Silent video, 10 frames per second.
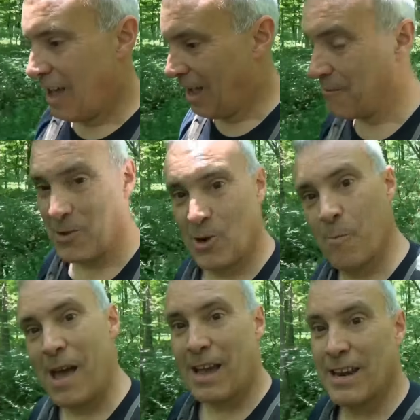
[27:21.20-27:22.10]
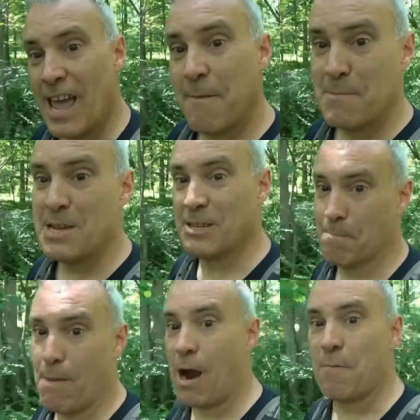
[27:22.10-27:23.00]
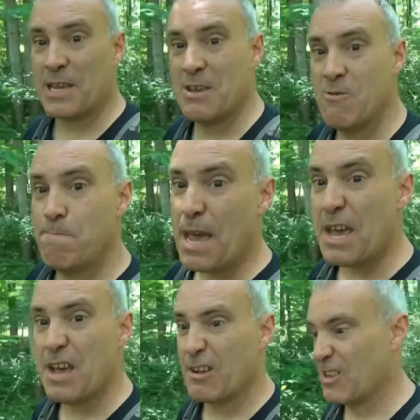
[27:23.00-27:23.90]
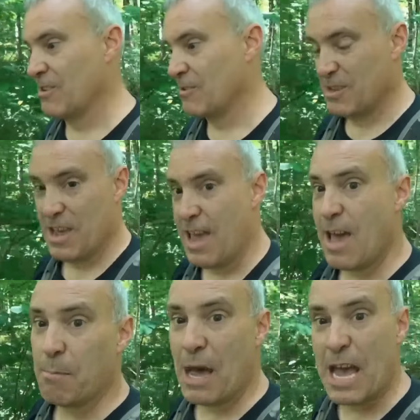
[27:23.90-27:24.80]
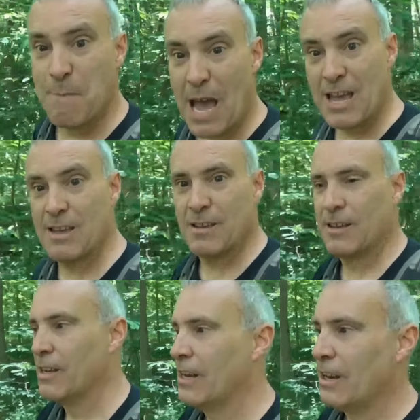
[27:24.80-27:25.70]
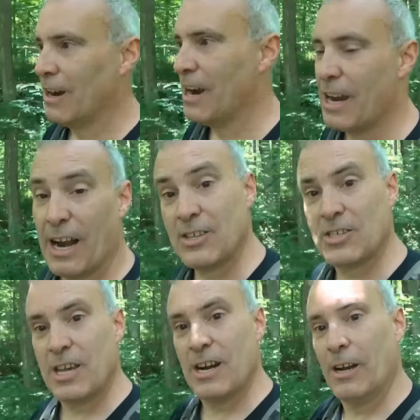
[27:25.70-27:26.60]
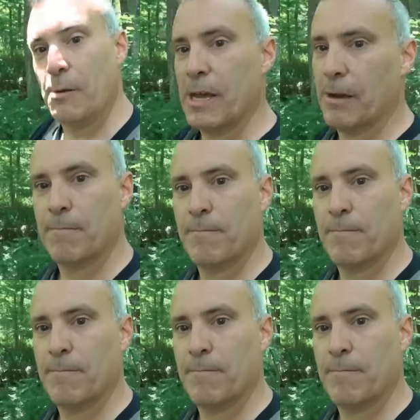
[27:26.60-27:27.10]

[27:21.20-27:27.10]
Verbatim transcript: I'm gonna go back and have me some barbecue pig. Yeah, baby. All right, I'll see you in a little bit.